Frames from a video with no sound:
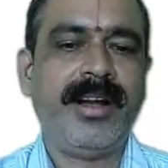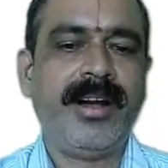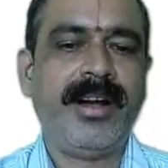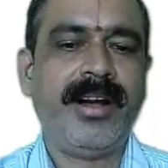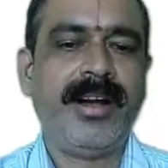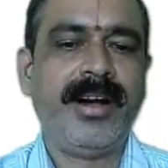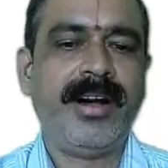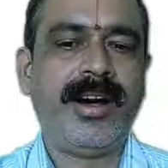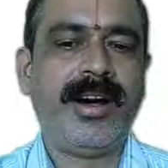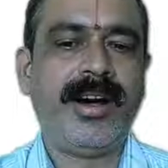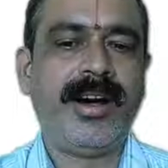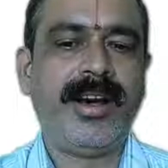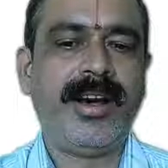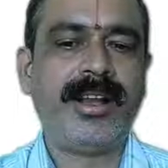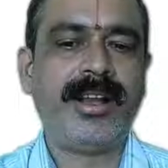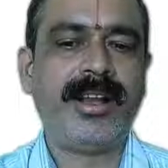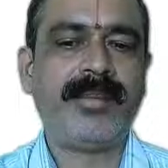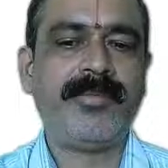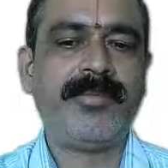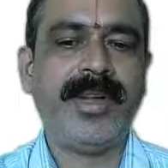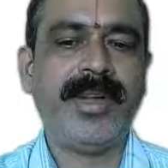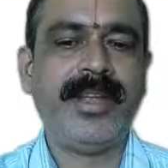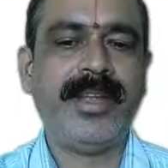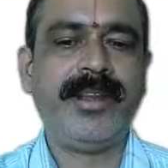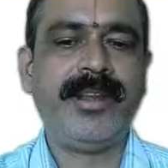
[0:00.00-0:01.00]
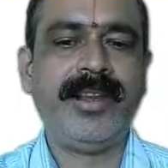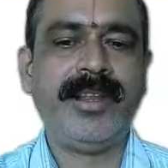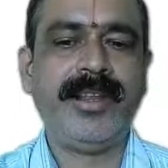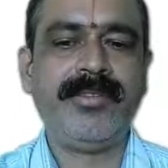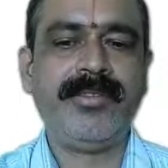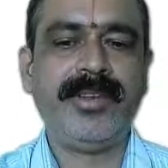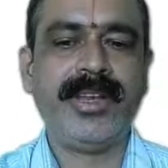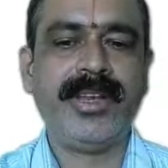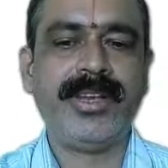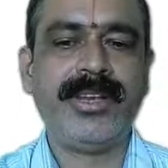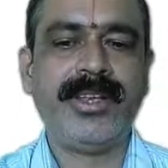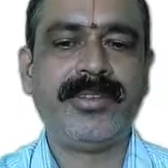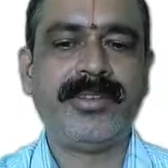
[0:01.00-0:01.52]
or by
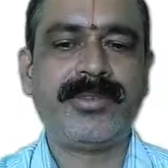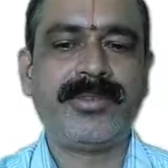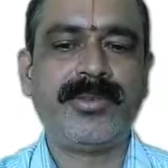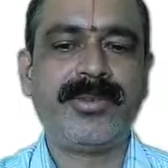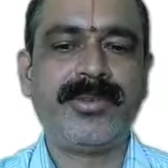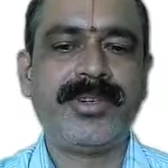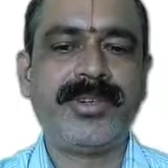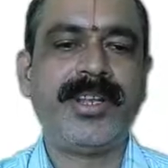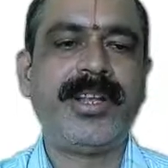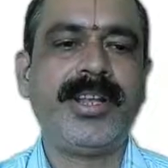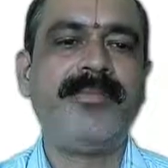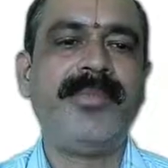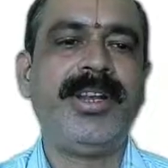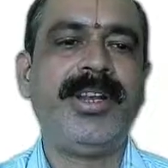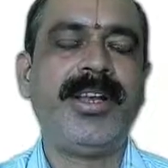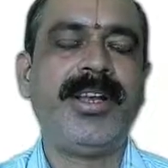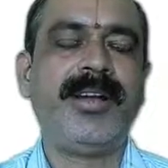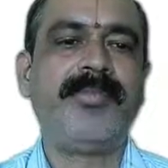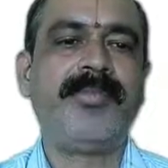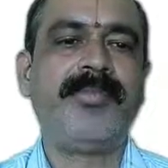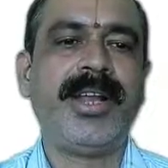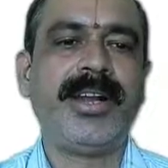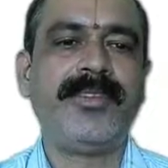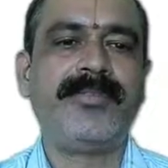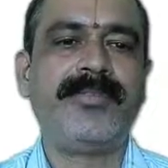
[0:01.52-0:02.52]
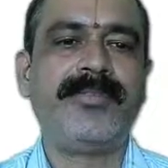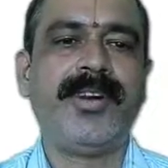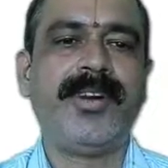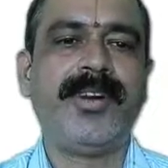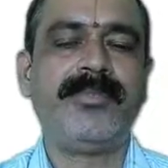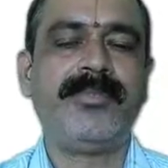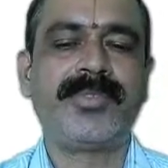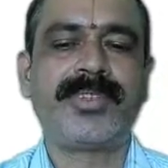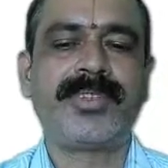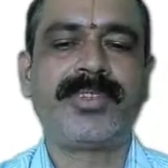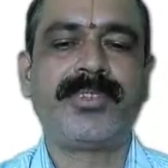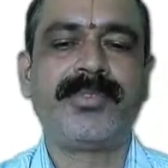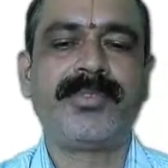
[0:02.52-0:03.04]
leveraging social media
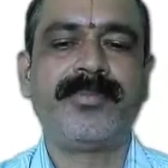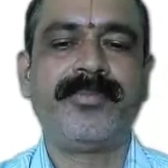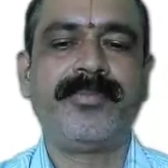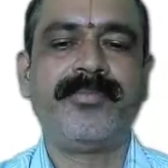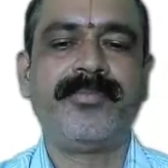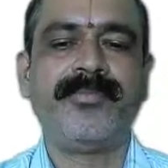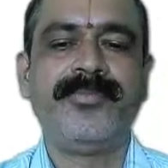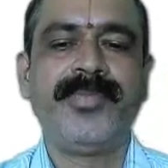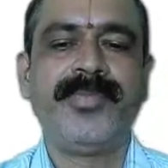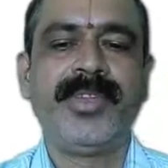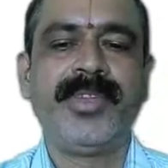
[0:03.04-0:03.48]
platforms